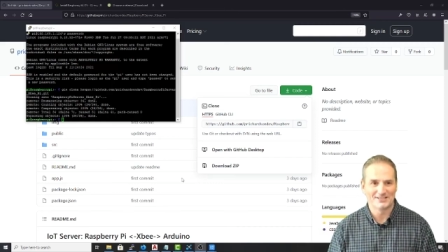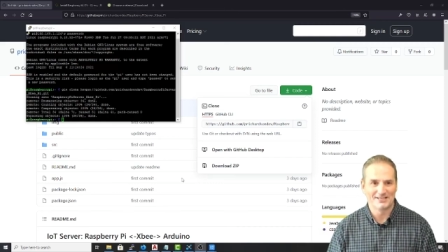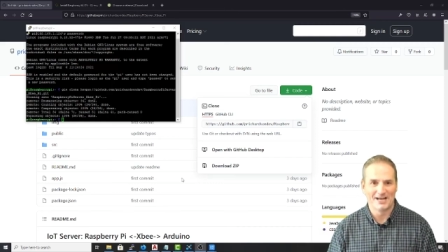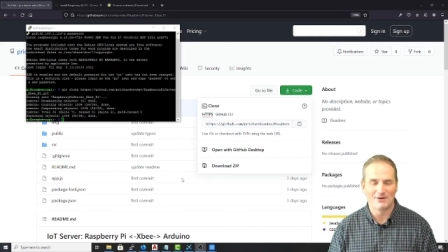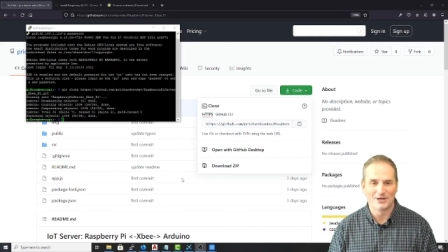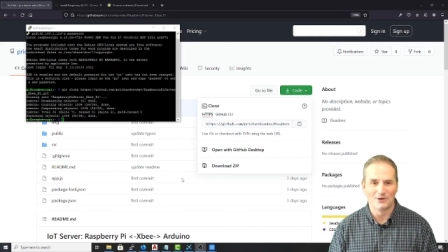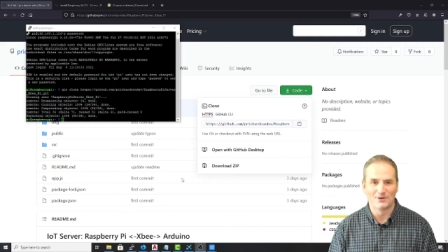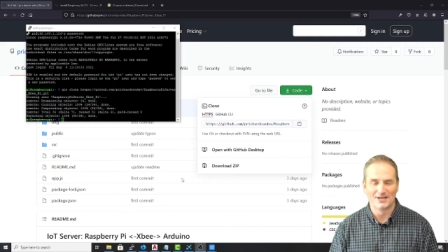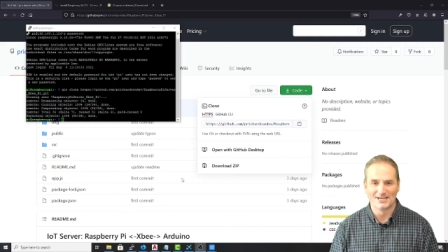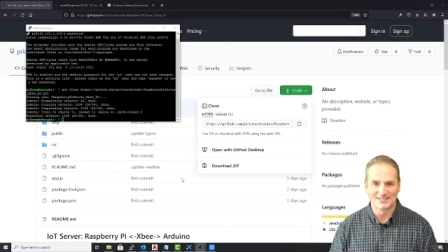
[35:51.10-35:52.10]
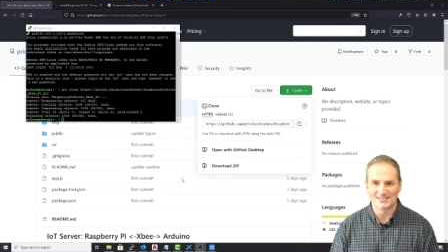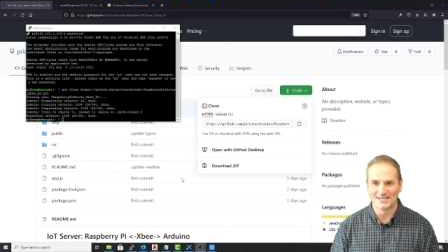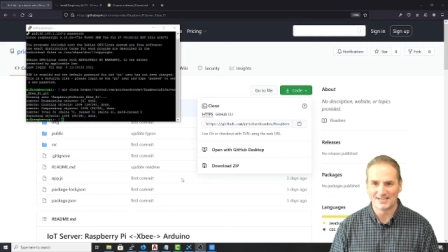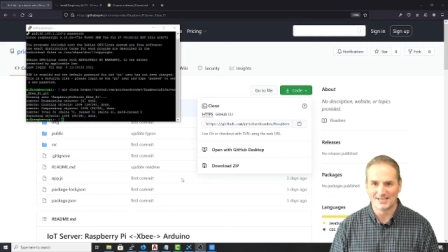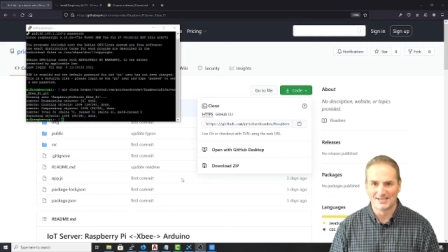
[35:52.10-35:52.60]
now I know what it is, and
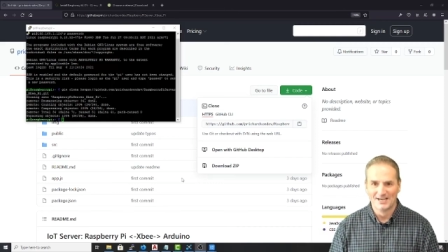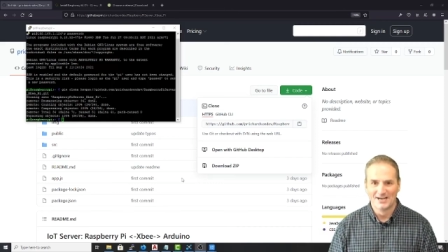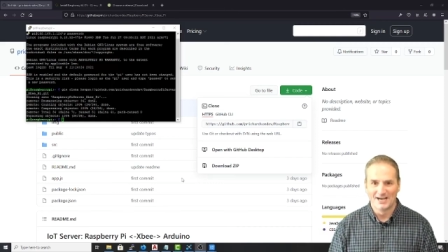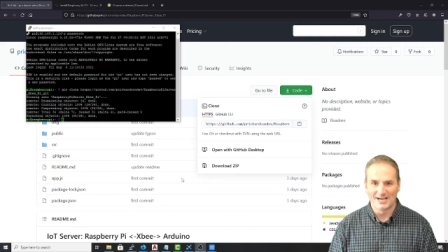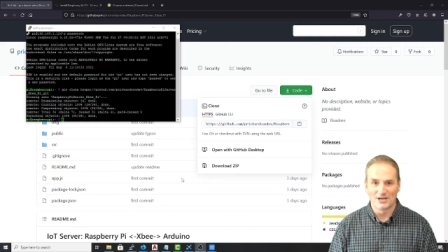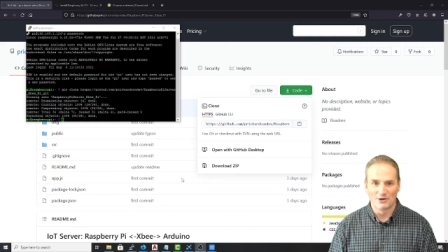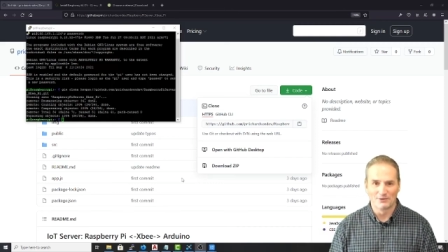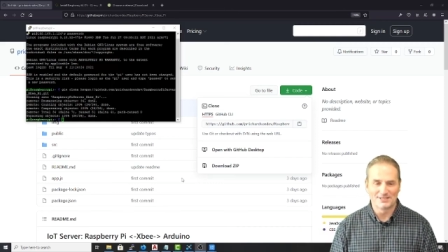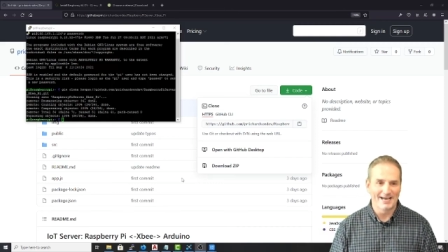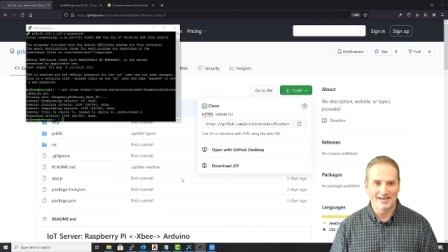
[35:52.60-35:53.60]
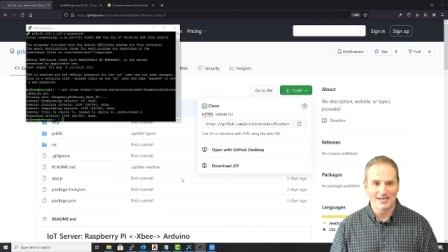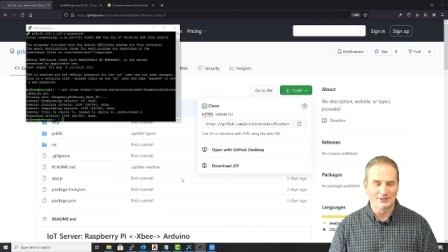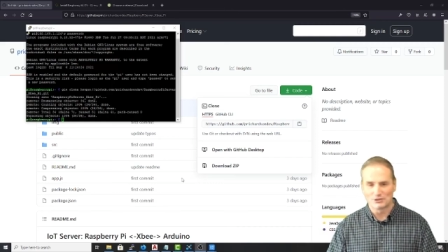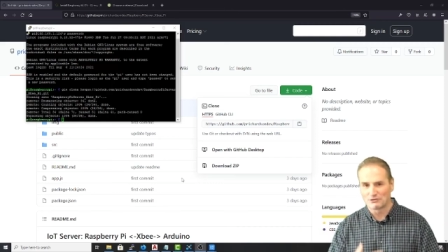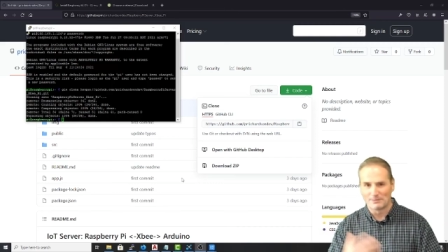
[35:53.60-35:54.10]
I can go attack it
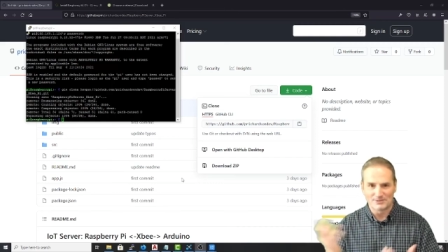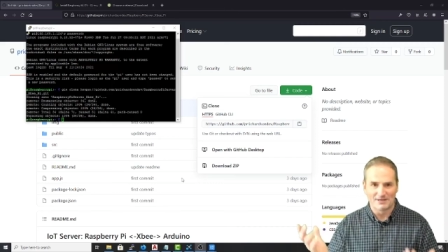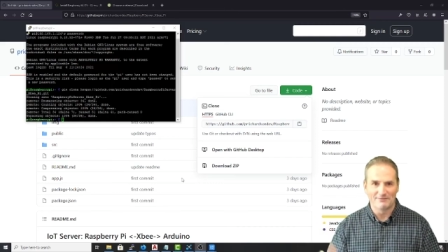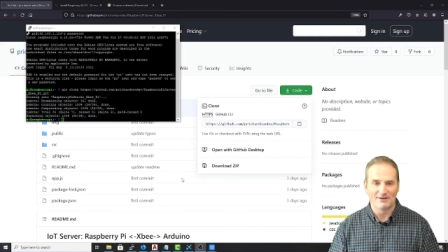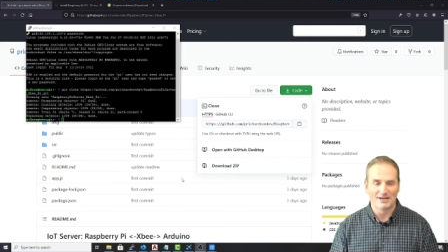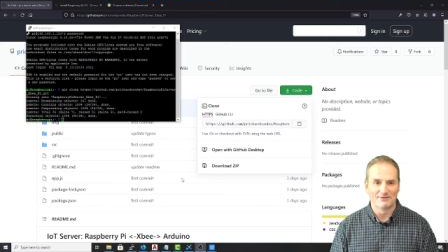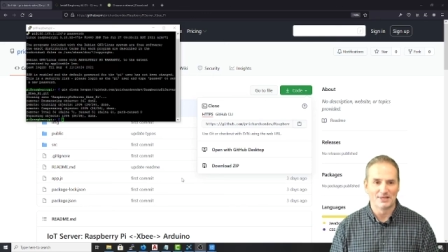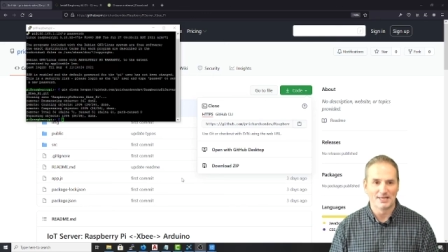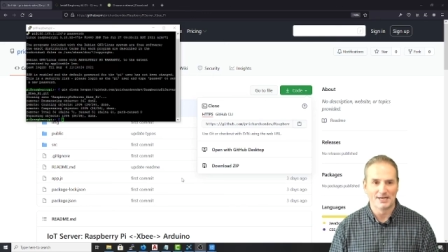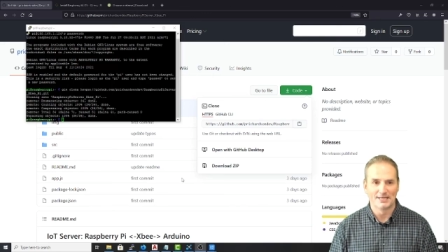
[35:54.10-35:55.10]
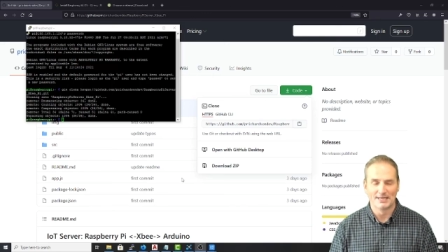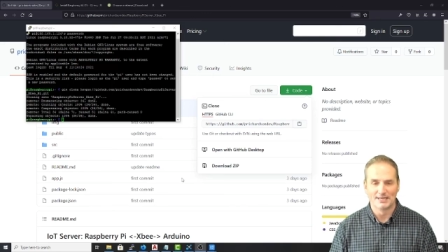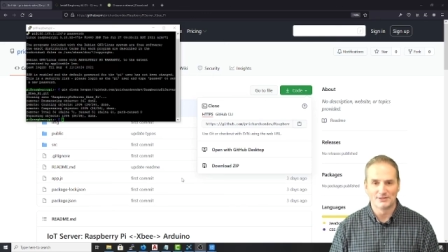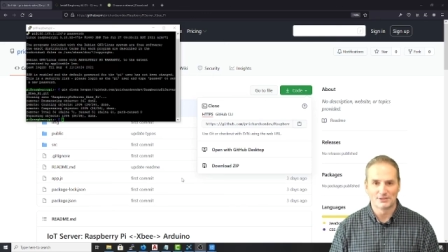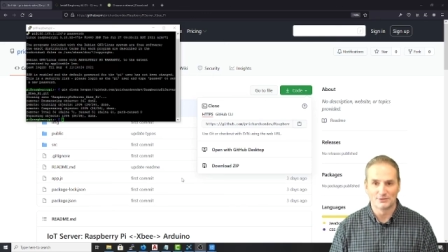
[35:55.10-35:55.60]
and strip stuff out of it that I
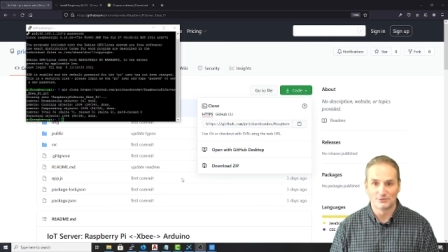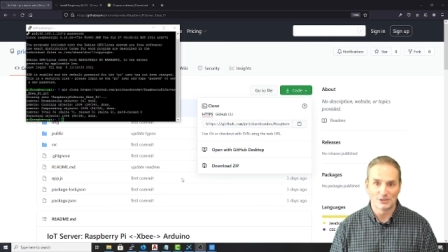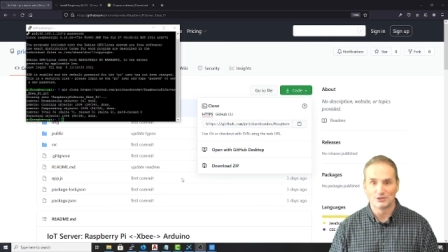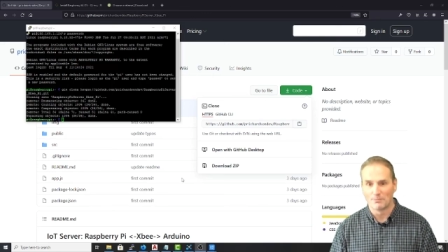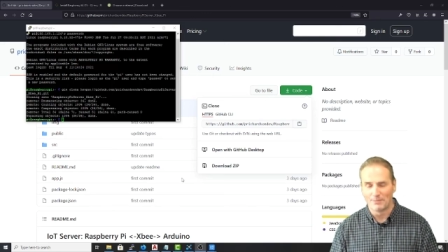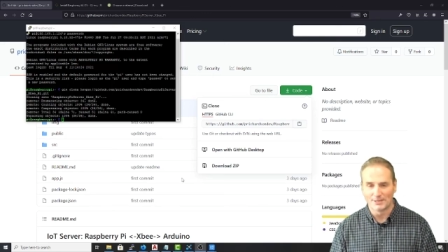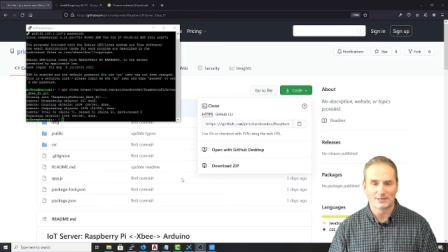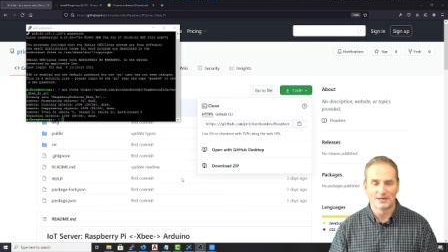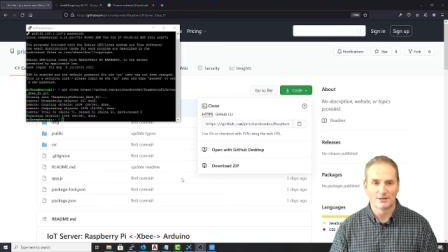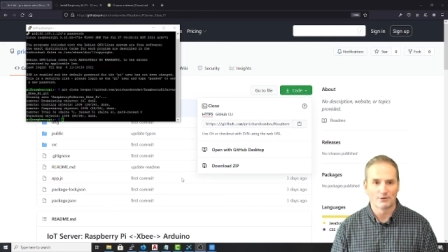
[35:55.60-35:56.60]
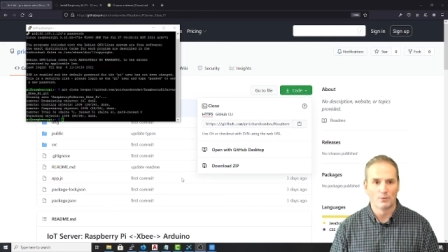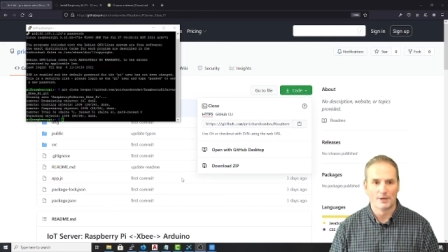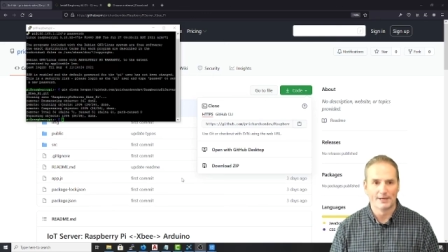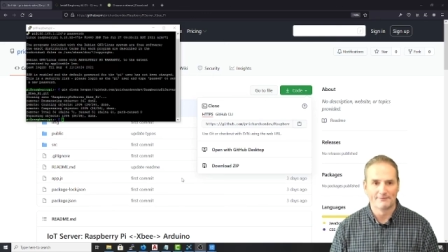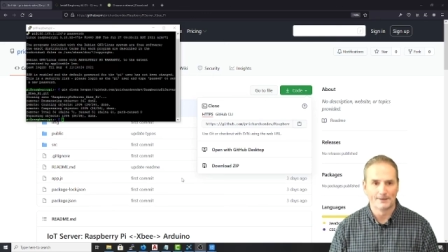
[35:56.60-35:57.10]
need to change a button color or
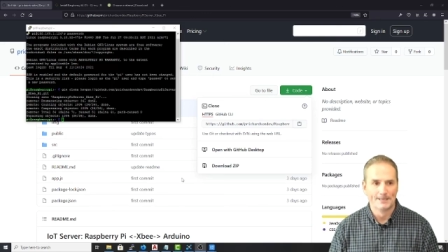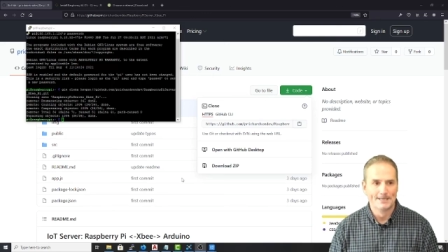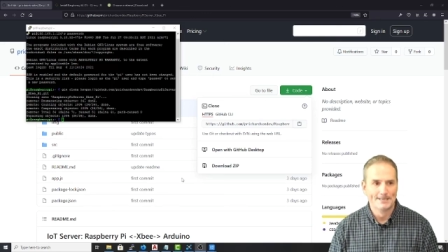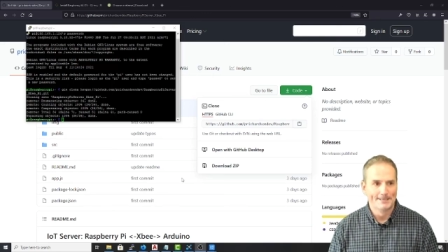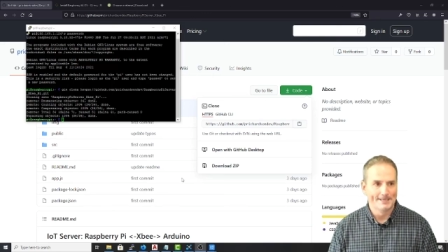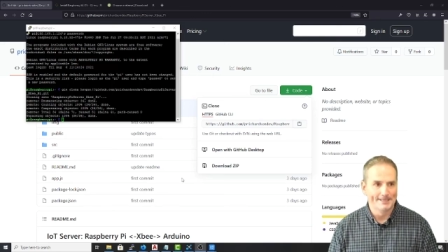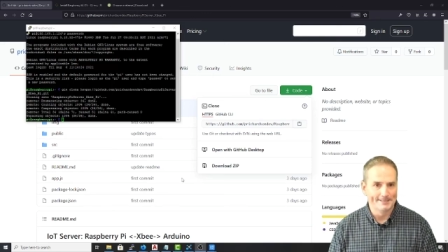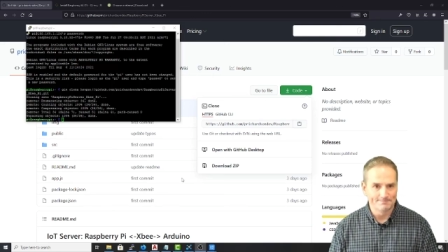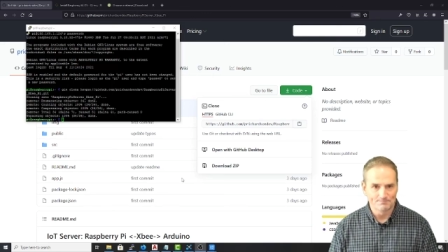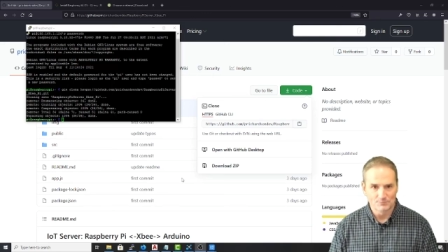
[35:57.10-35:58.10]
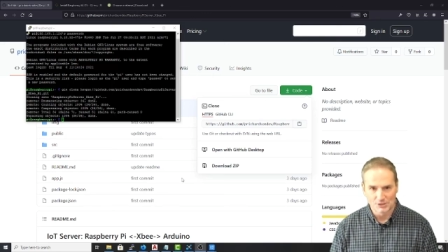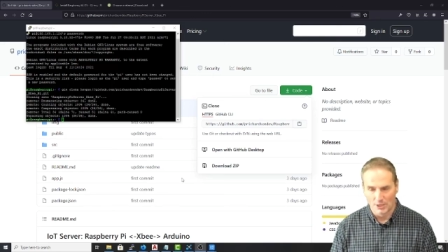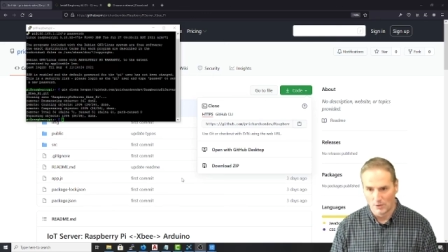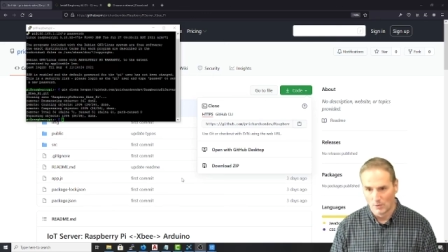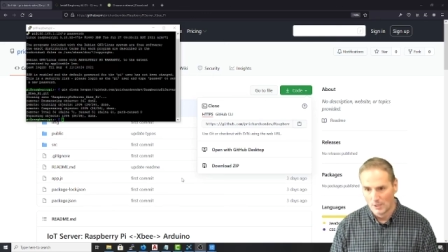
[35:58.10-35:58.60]
whatever.
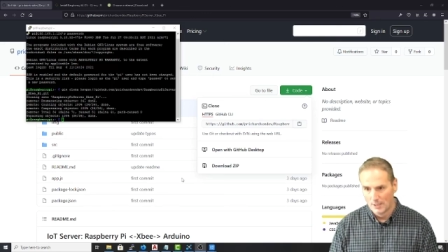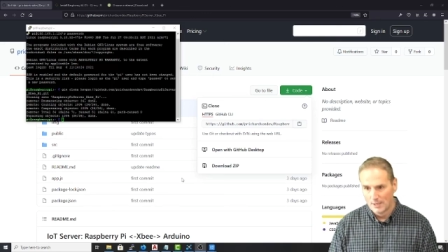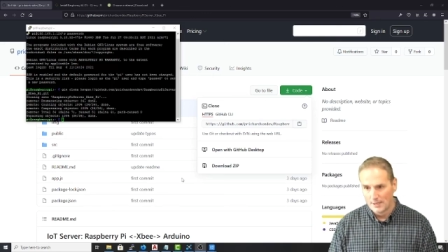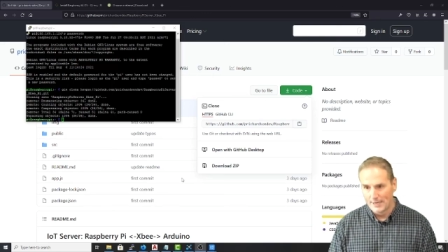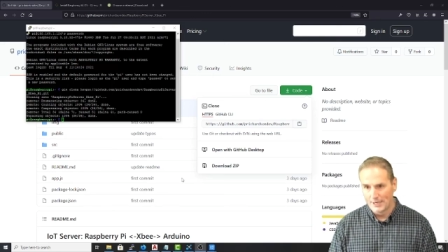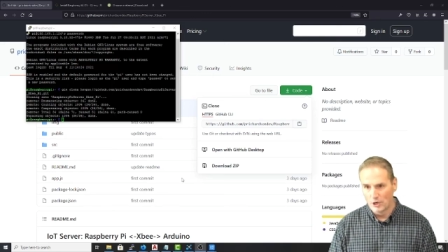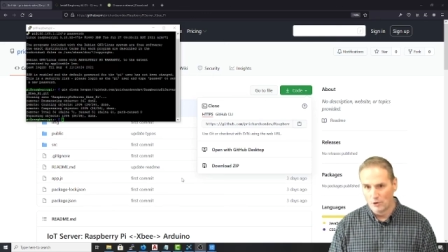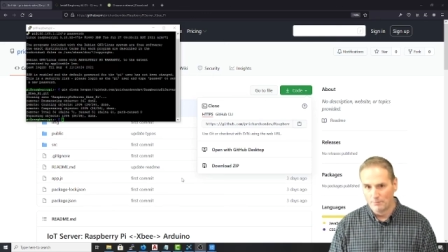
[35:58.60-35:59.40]
So I hope